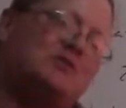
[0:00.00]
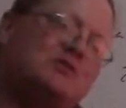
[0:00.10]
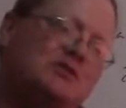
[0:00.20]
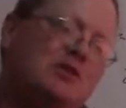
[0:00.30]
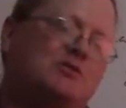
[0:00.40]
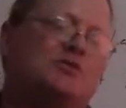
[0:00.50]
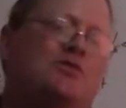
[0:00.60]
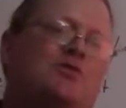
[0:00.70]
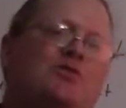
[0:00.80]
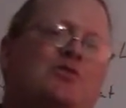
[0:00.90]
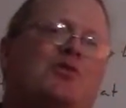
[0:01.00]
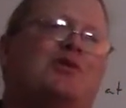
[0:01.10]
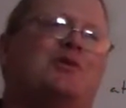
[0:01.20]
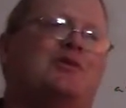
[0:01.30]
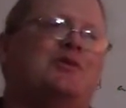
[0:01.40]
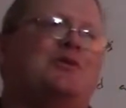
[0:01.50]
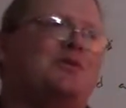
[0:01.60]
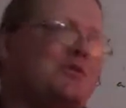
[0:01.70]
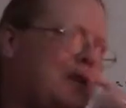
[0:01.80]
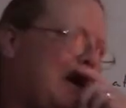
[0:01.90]
is also,
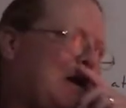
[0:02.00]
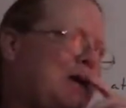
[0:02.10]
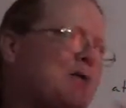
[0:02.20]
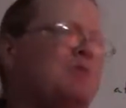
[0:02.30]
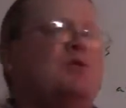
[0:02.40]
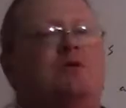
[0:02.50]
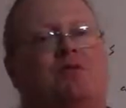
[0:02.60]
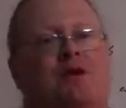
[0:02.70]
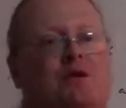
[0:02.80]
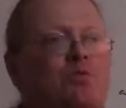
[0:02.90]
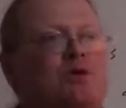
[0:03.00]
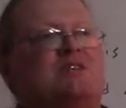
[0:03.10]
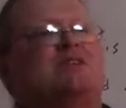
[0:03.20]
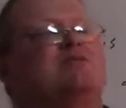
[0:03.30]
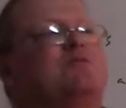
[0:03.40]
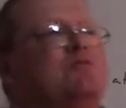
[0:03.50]
what